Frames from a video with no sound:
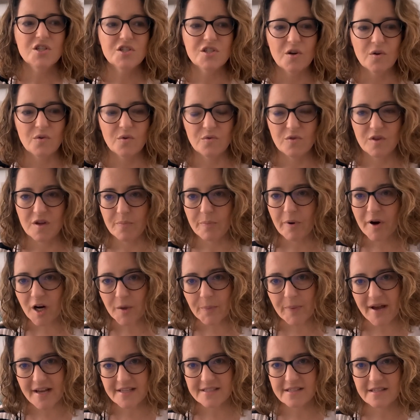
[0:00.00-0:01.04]
So the
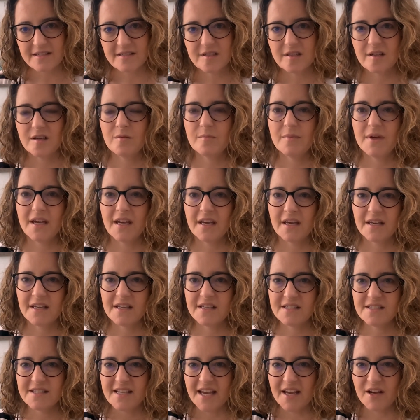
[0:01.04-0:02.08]
park pass system
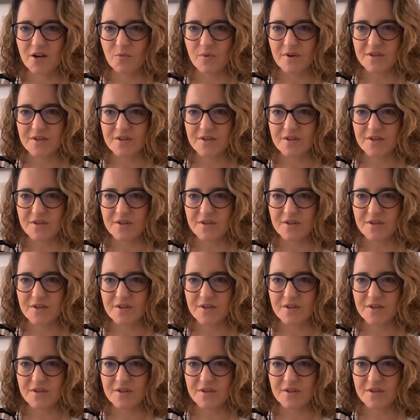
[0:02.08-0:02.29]
is a